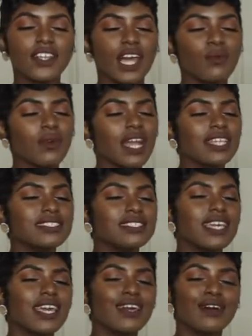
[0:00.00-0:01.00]
Like when I
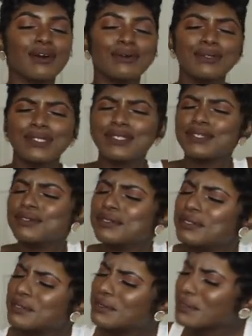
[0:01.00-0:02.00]
tell
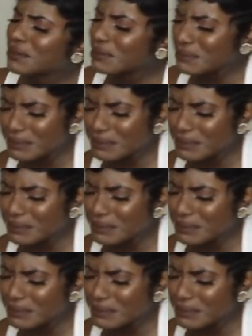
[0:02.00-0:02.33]
you